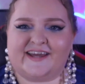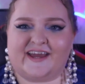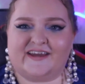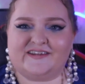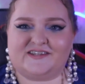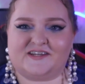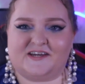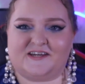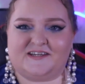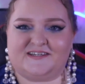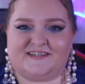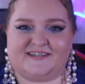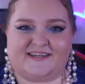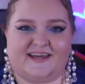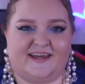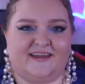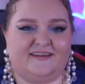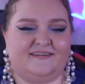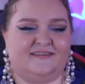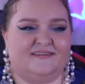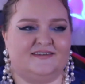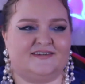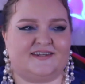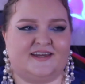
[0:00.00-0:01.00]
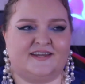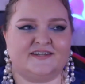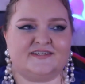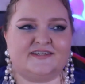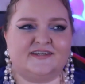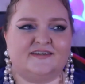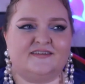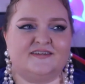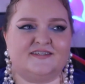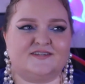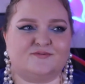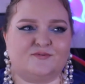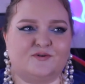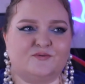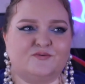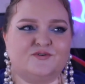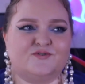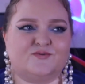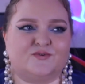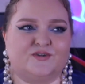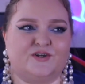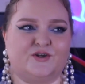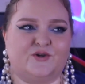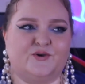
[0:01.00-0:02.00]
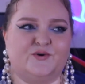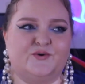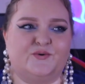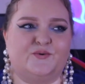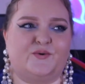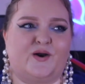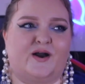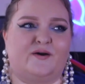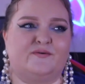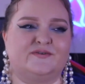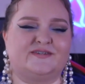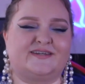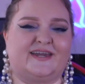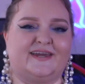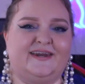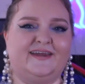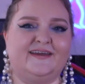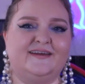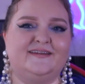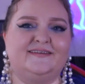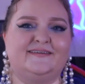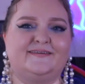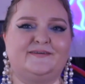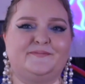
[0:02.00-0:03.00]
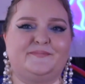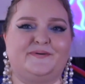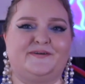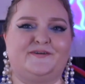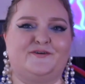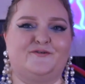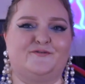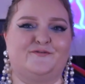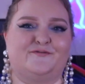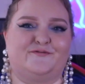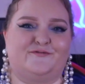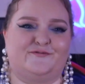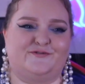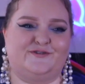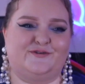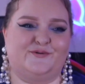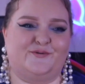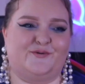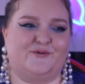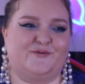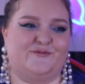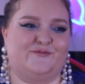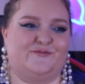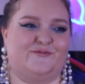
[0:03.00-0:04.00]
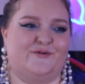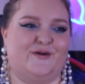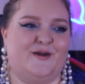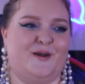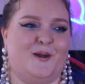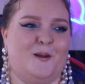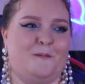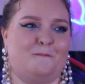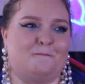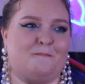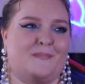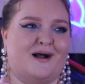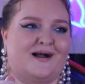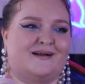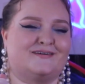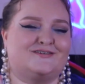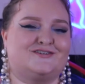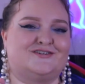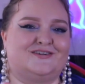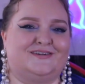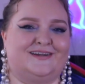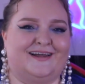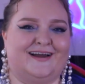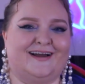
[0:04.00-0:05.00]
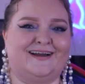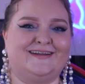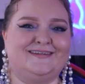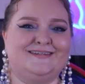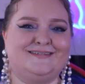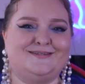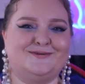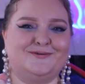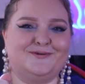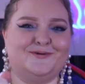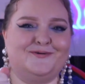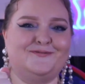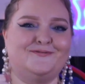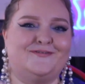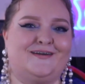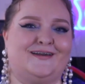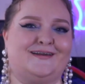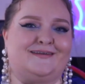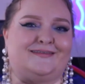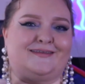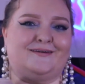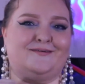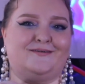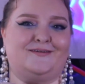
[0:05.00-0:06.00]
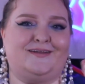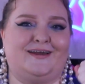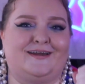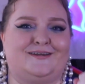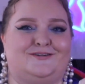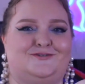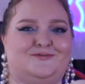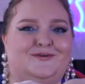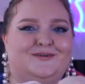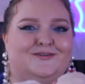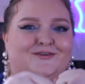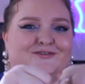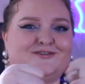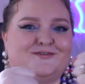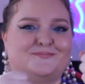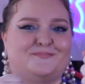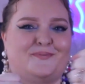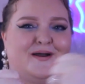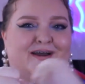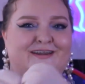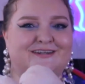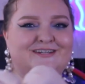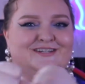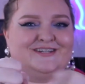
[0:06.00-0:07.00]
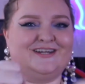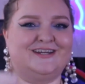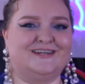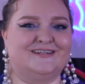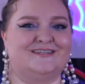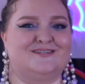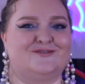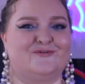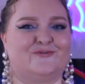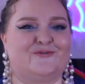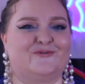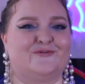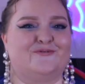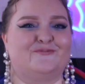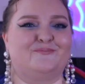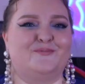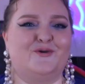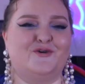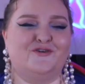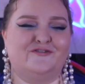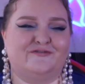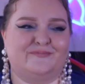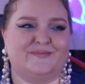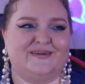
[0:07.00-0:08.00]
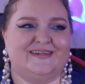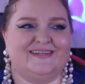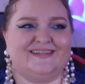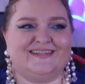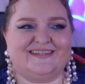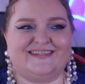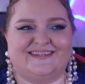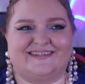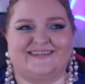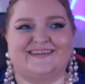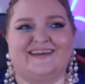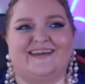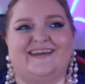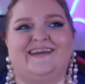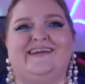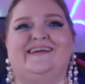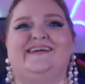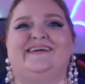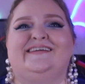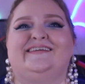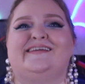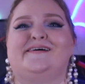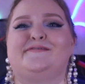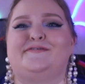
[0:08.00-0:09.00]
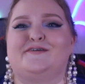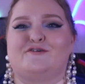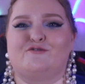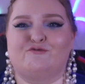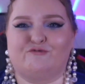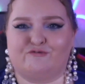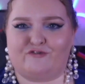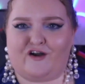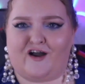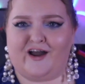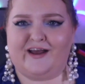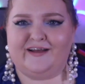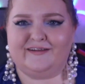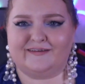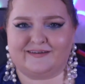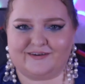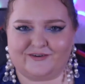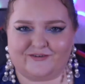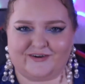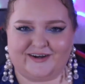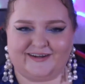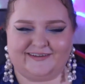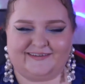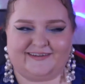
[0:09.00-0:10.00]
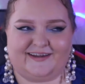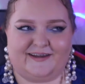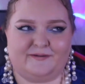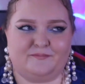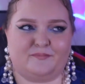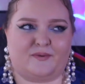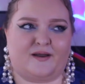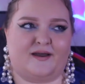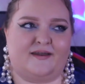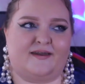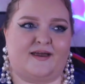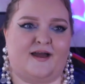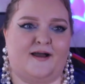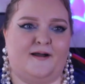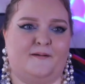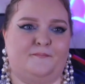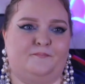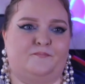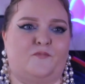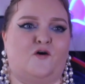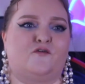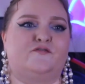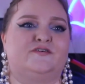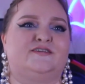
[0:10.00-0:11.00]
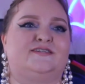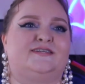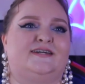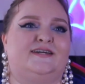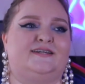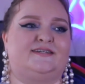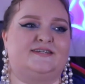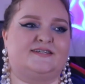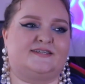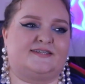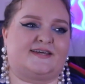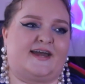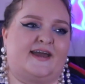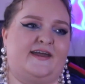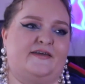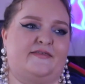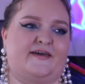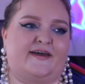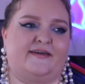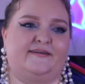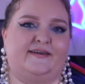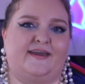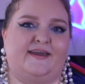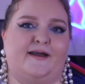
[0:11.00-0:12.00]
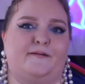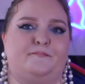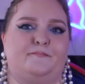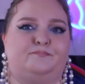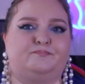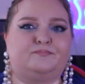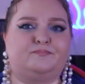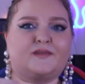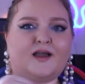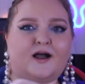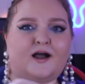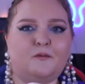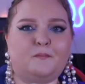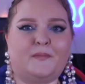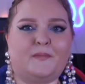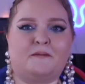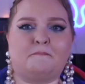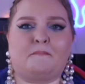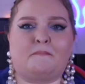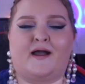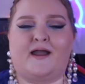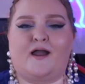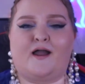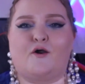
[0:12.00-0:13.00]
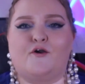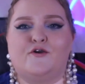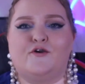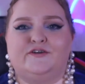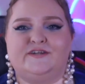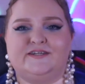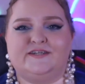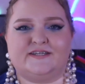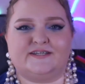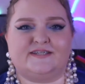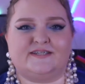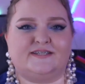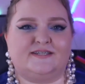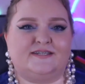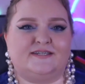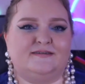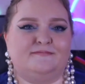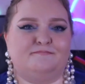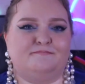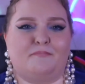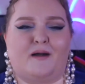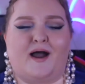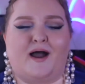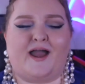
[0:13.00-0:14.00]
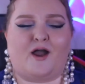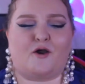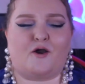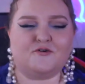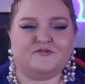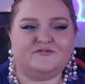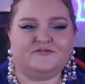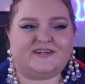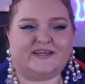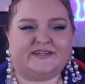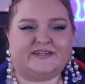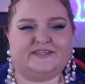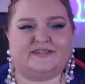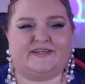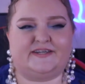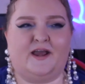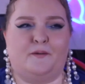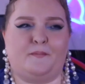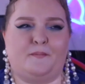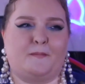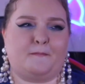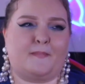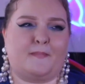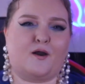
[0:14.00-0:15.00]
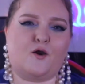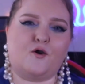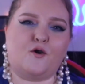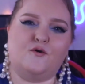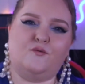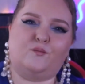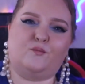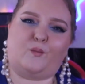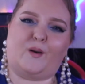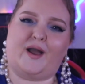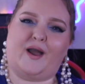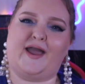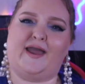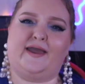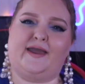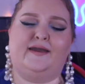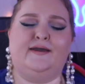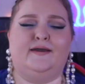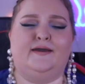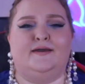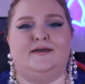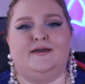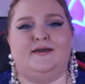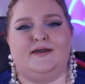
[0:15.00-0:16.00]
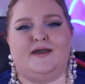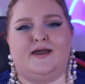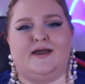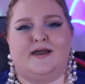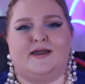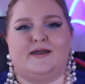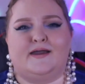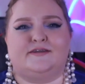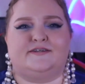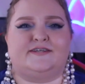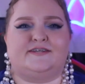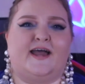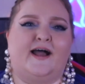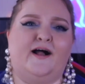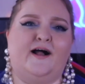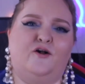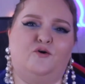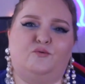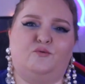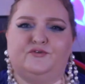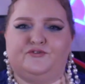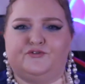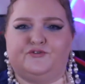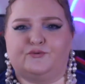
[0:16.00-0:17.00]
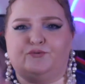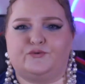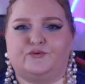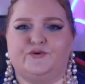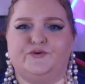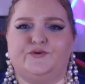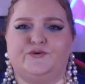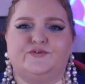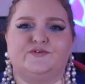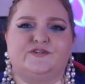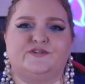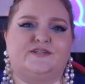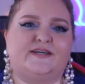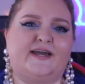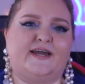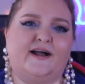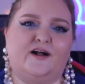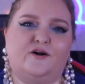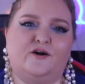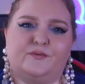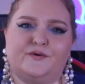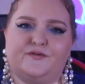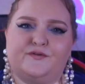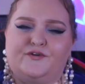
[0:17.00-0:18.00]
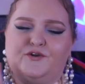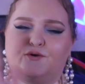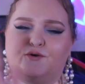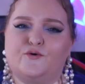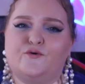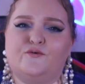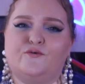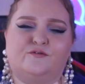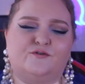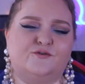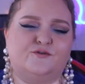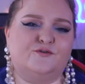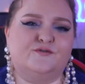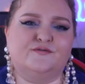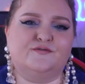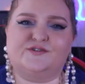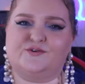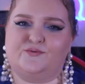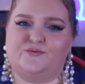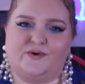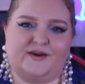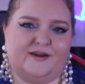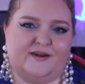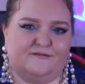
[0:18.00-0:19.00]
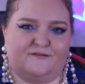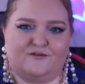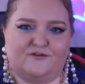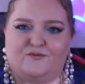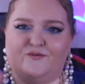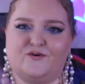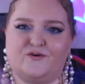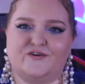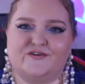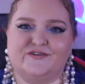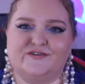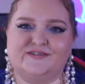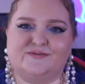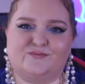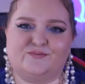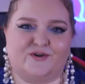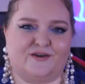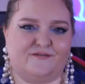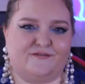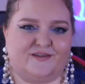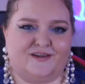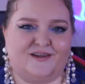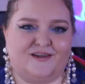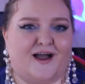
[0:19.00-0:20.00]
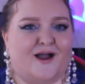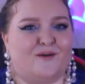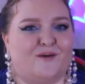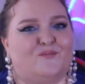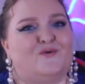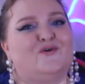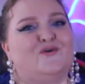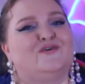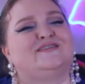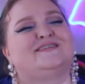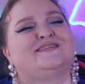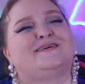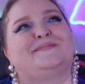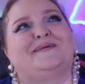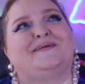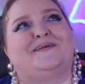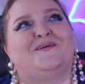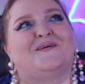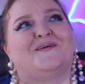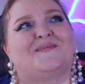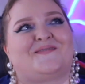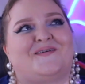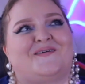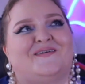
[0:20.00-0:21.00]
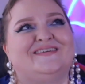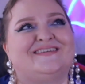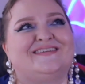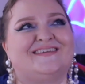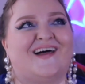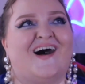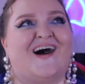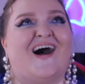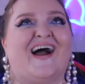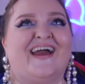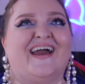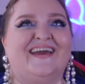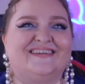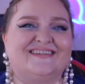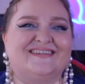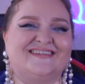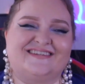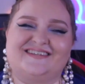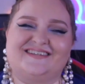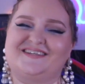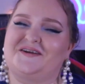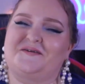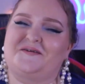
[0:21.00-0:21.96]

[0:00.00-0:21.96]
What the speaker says: As I said, the dancing in this one was really cool. I was getting a little bit of sort of martial arts, sort of like they were like doing lots of punching sort of movements. Nothing violent or anything, but obviously to say that, yeah, I'll make my own destiny, I'll make my own way, to hell with the rules, to hell with your rules, or whatever it was, whatever the line was, something along those lines.